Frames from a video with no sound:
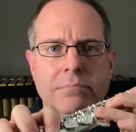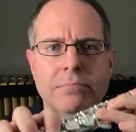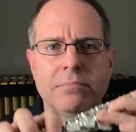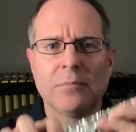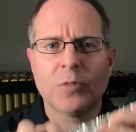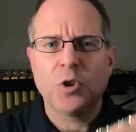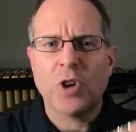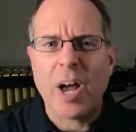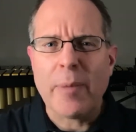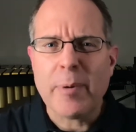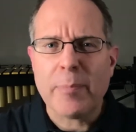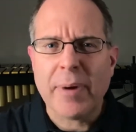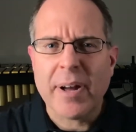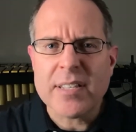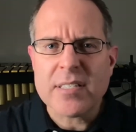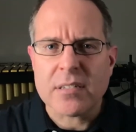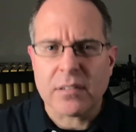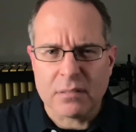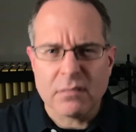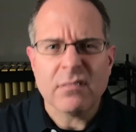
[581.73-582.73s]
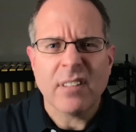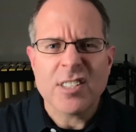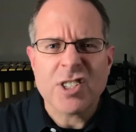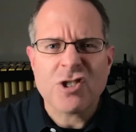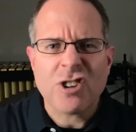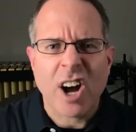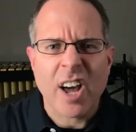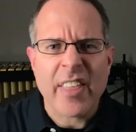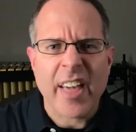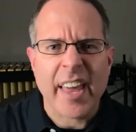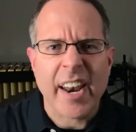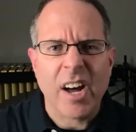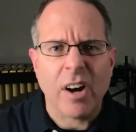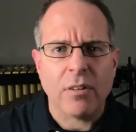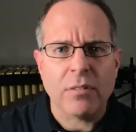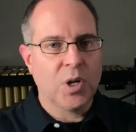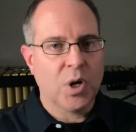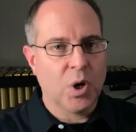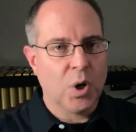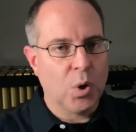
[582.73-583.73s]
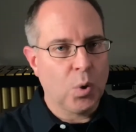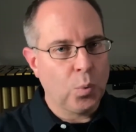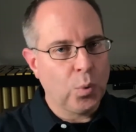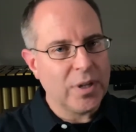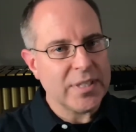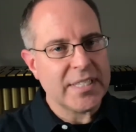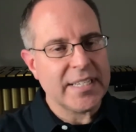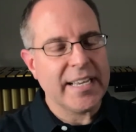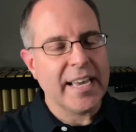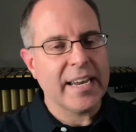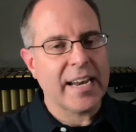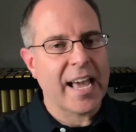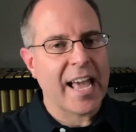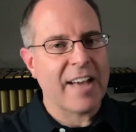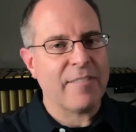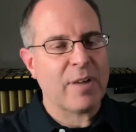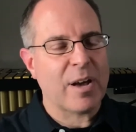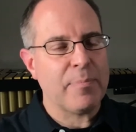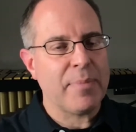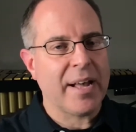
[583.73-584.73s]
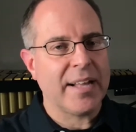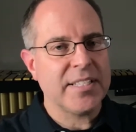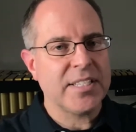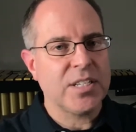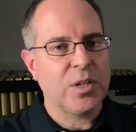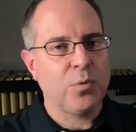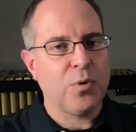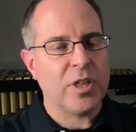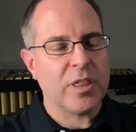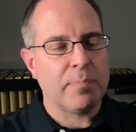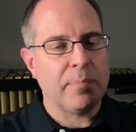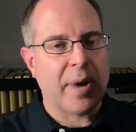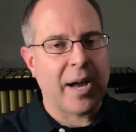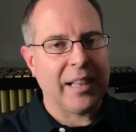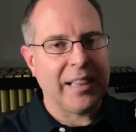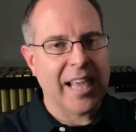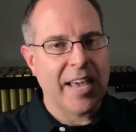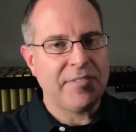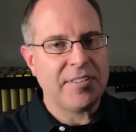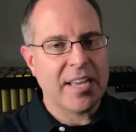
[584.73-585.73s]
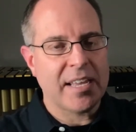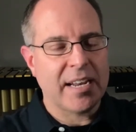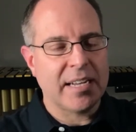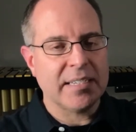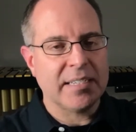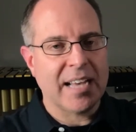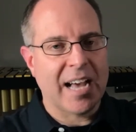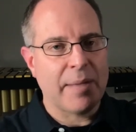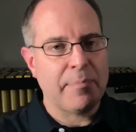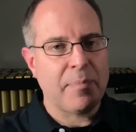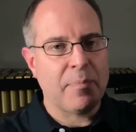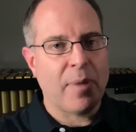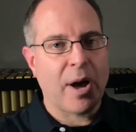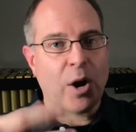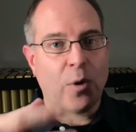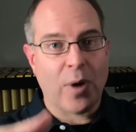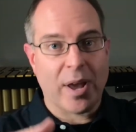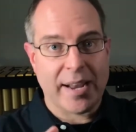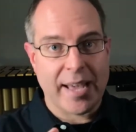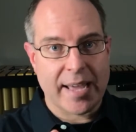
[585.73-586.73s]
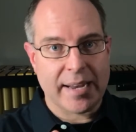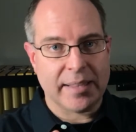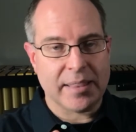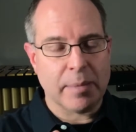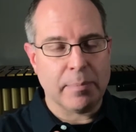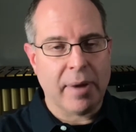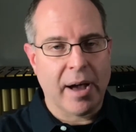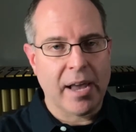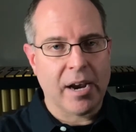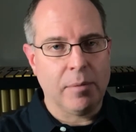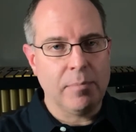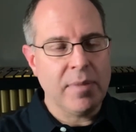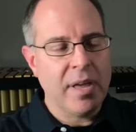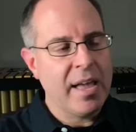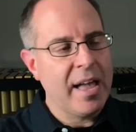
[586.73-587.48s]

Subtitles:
Grab your pencil, let's try that out. Once again, I have my pencil with my left hand on top, my right hand on the bottom,